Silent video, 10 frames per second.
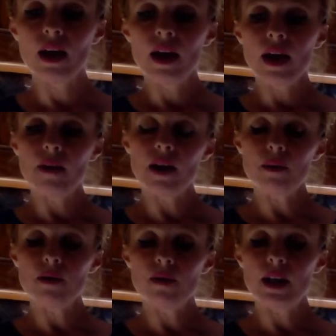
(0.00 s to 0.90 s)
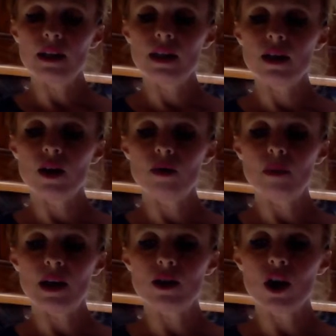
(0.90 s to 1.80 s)
And then I was finding my
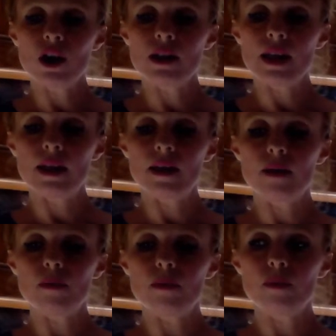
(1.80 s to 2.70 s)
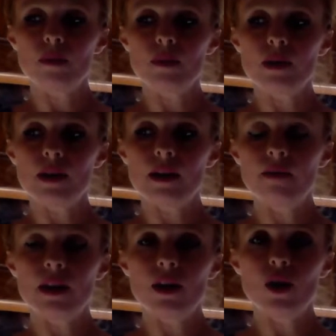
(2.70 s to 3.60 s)
songs getting
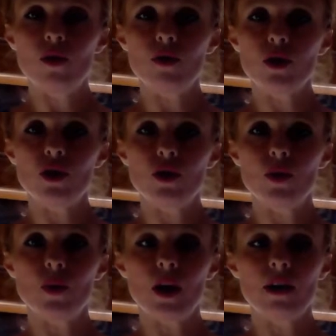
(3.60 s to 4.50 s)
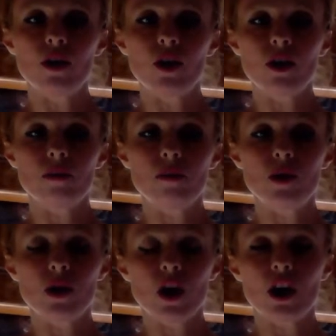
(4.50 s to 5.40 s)
given over to other music
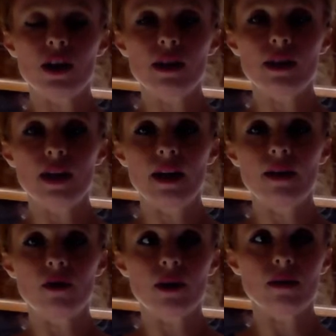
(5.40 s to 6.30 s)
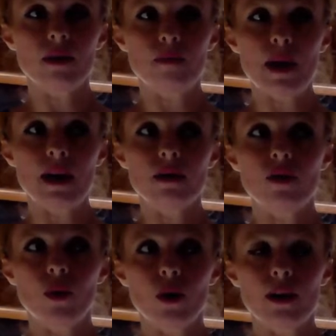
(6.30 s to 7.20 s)
artists that I never met
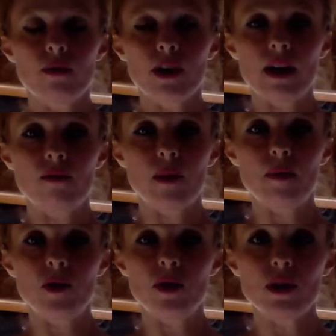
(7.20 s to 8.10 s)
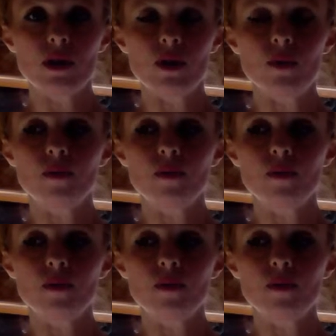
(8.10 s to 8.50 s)
or never gave my music to.